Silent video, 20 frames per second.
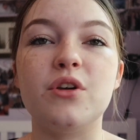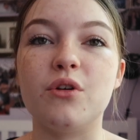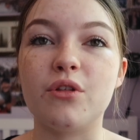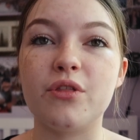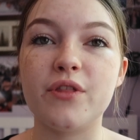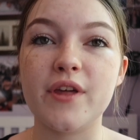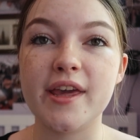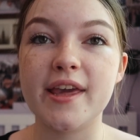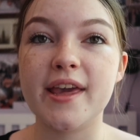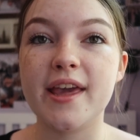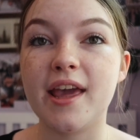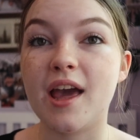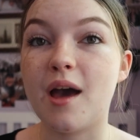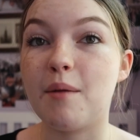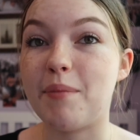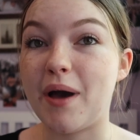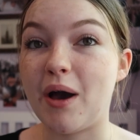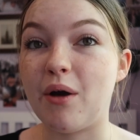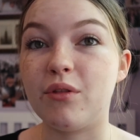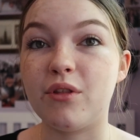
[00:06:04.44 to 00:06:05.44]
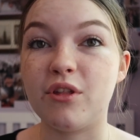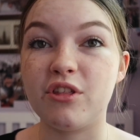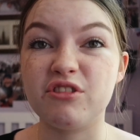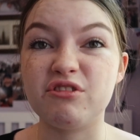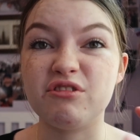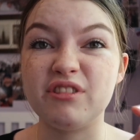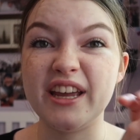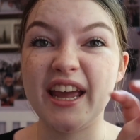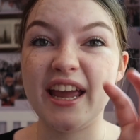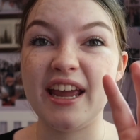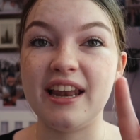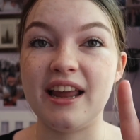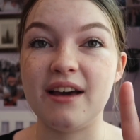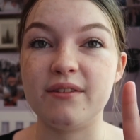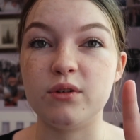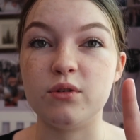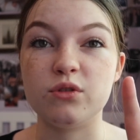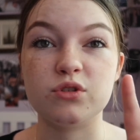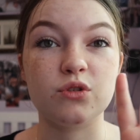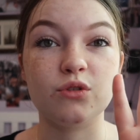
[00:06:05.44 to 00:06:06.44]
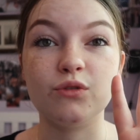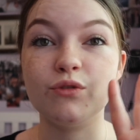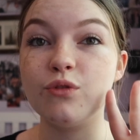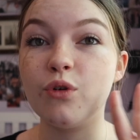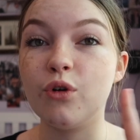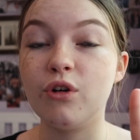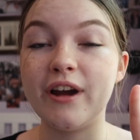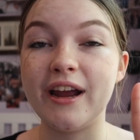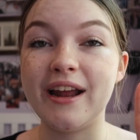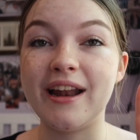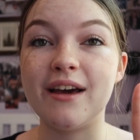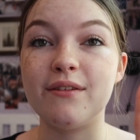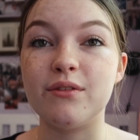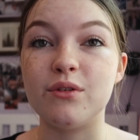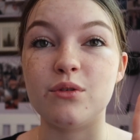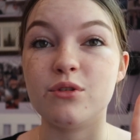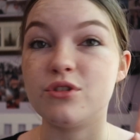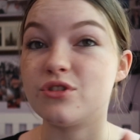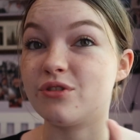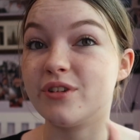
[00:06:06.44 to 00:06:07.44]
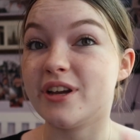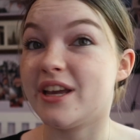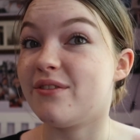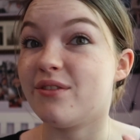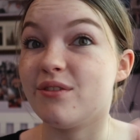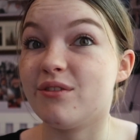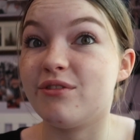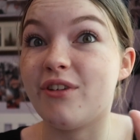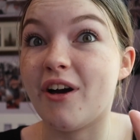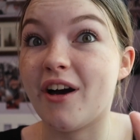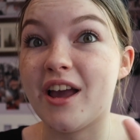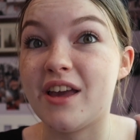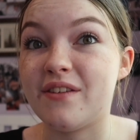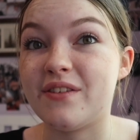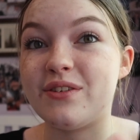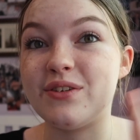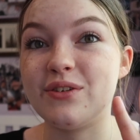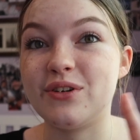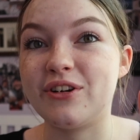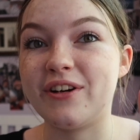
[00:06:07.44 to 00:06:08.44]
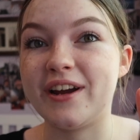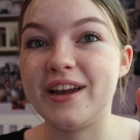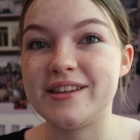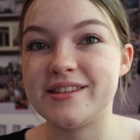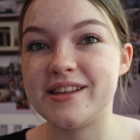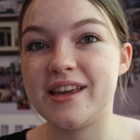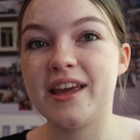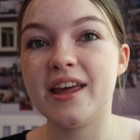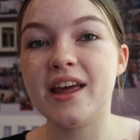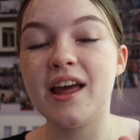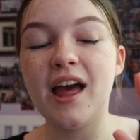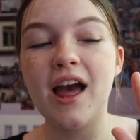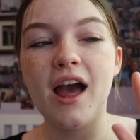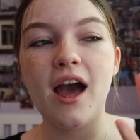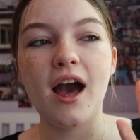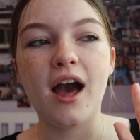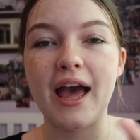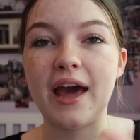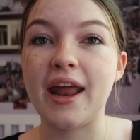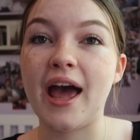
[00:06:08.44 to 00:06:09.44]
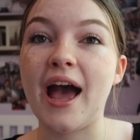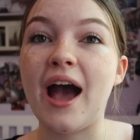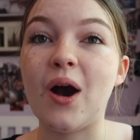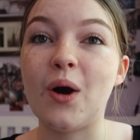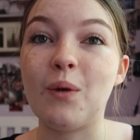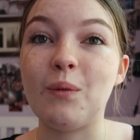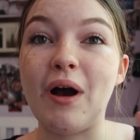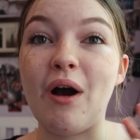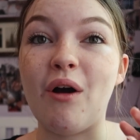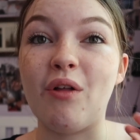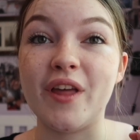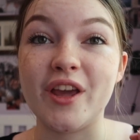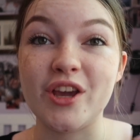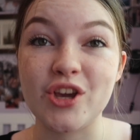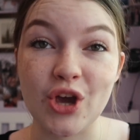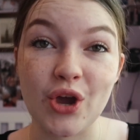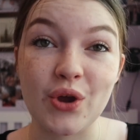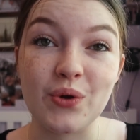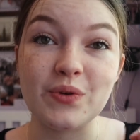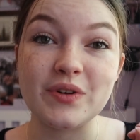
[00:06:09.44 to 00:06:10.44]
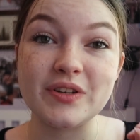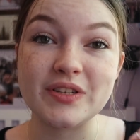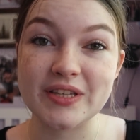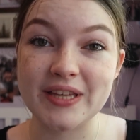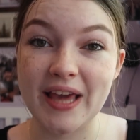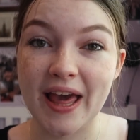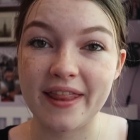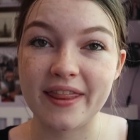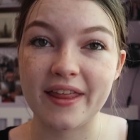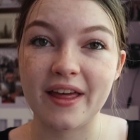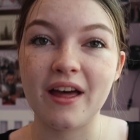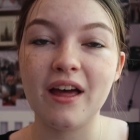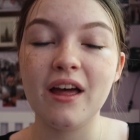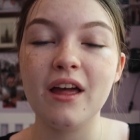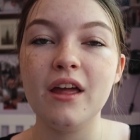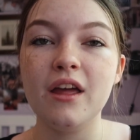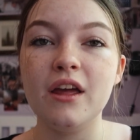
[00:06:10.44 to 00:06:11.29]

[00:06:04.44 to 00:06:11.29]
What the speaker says: thinking about the 3 A-levels or 4 A-levels, or even 5 if you're crazy, and how well they go together.